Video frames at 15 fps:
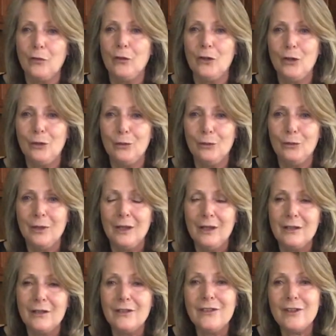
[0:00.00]
for you
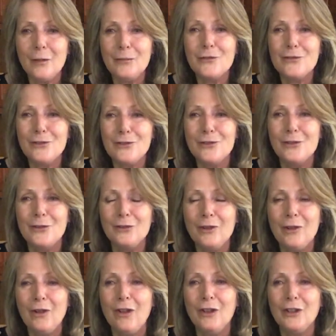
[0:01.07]
to substitute
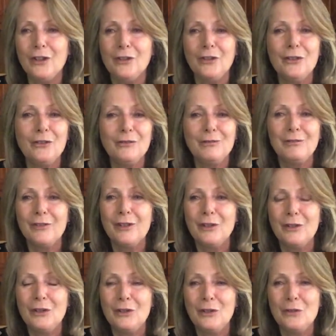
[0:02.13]
all your
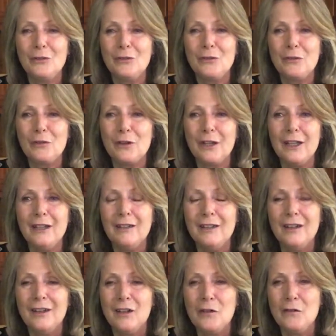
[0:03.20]
gluten-free
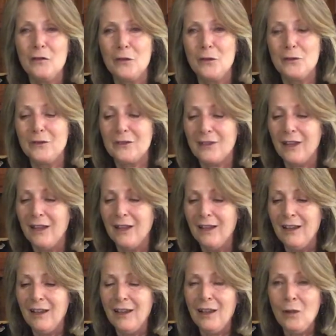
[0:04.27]
foods.
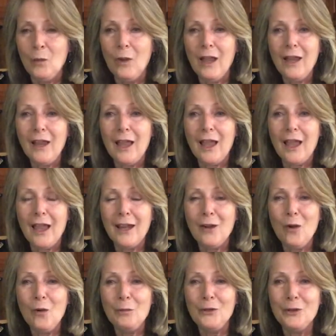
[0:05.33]
Well, I
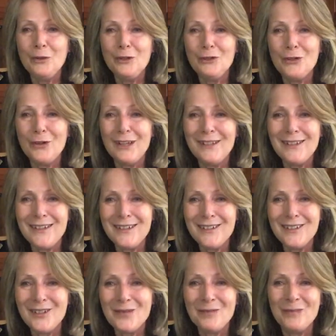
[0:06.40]
hope you enjoyed this,
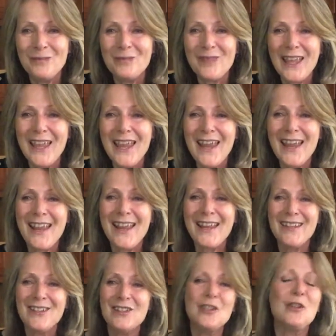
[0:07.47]

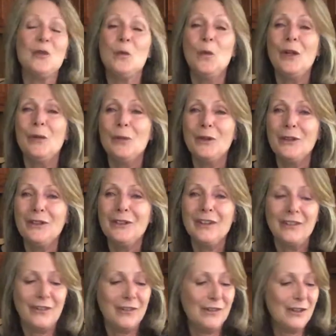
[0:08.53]
and we will
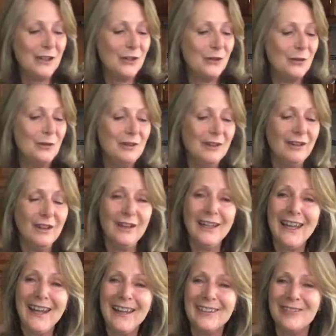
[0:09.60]
see you
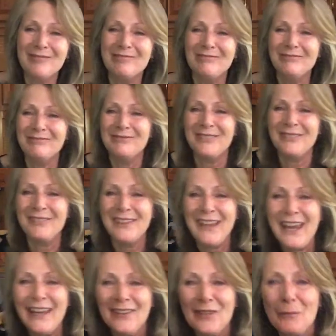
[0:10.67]
again.
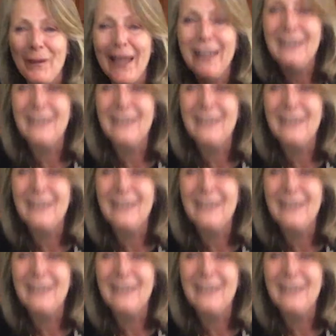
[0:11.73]
Thanks, bye.